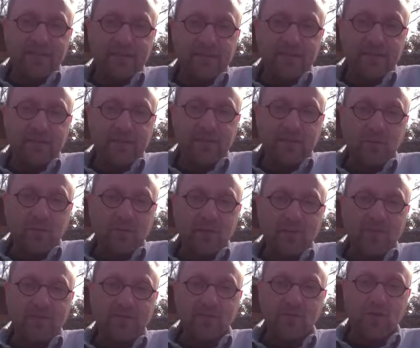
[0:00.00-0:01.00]
husband and
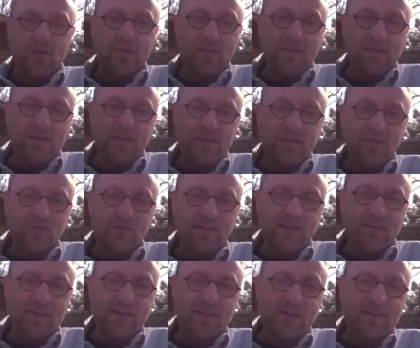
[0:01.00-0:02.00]
wife draw up a
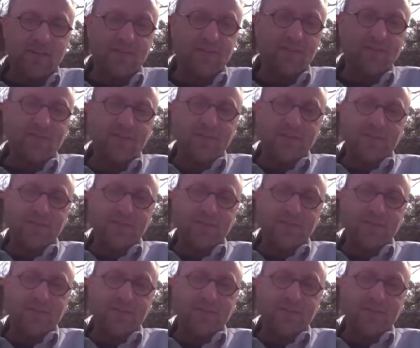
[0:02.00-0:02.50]
contract.